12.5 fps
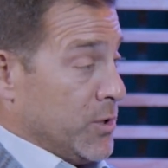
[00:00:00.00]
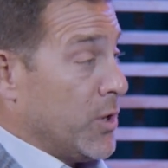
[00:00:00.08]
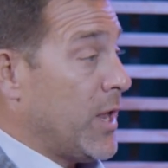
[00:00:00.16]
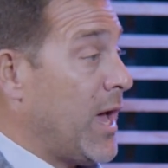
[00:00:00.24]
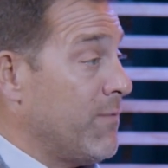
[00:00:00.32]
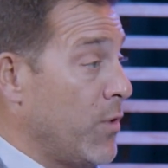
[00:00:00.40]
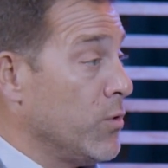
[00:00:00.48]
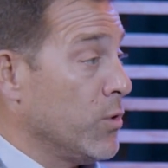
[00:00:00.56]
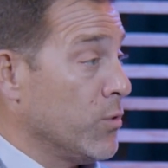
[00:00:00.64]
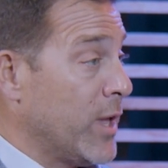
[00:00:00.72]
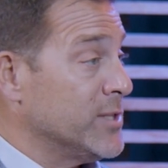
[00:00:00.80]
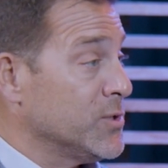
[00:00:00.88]
you're going to have no
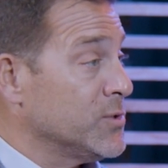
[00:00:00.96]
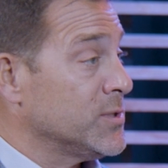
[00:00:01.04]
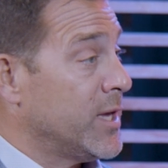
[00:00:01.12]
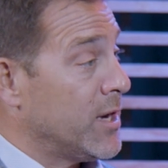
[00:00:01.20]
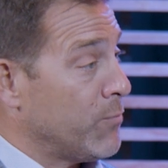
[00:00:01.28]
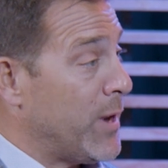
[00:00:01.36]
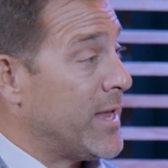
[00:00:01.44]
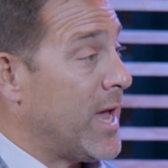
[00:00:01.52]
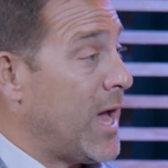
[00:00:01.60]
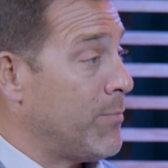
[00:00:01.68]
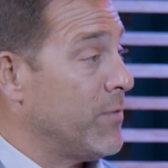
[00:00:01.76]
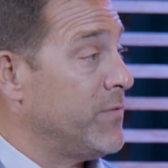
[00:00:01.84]
new lasers and a rate
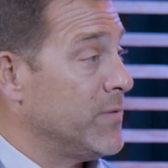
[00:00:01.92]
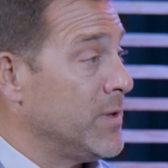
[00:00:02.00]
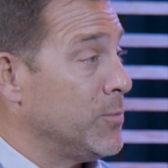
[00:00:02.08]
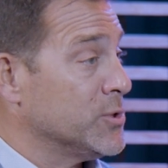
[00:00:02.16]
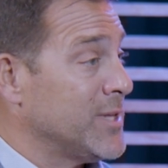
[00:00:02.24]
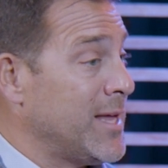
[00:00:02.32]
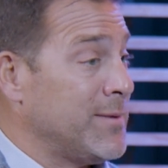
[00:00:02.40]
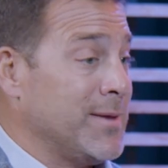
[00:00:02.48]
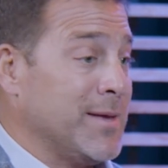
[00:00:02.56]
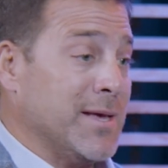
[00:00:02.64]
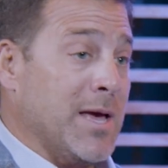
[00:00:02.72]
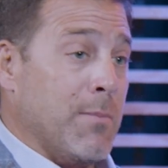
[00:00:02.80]
cap of 50%,
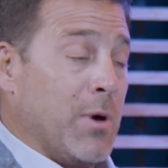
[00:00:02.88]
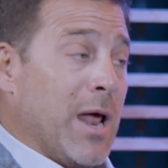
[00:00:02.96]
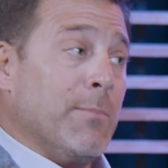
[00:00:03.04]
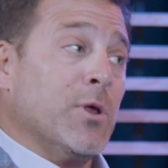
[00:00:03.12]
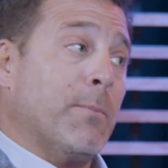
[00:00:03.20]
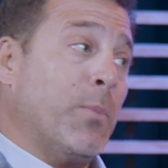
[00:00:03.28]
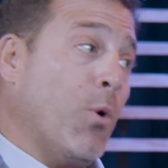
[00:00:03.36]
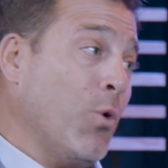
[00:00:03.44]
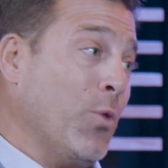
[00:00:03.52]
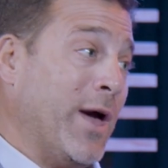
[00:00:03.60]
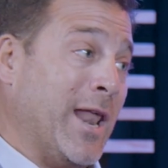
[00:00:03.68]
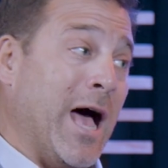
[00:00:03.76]
but I'm going to
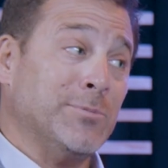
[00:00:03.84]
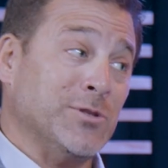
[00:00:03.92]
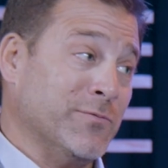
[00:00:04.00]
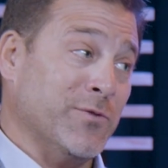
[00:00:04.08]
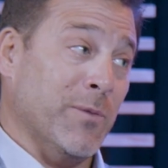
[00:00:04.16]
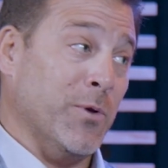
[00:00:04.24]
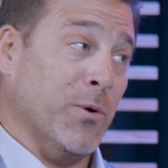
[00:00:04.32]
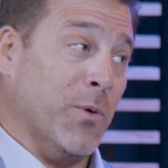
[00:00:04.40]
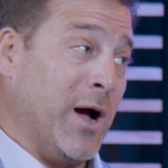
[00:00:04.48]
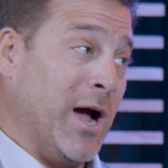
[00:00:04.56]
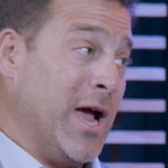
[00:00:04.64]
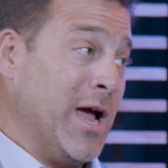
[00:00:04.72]
pull that option from you.